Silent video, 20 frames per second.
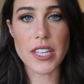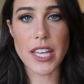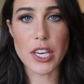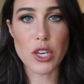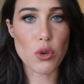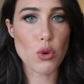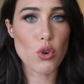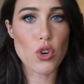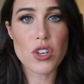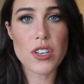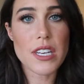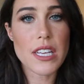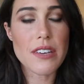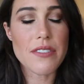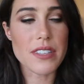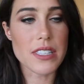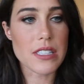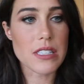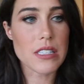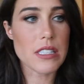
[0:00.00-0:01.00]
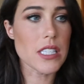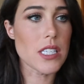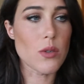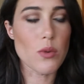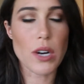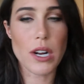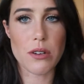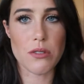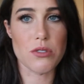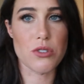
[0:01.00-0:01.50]
Like you couldn't even see
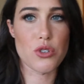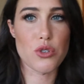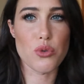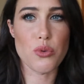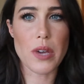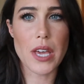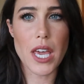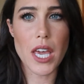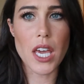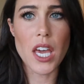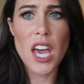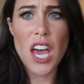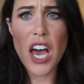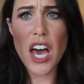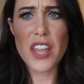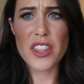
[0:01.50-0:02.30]
what I was doing.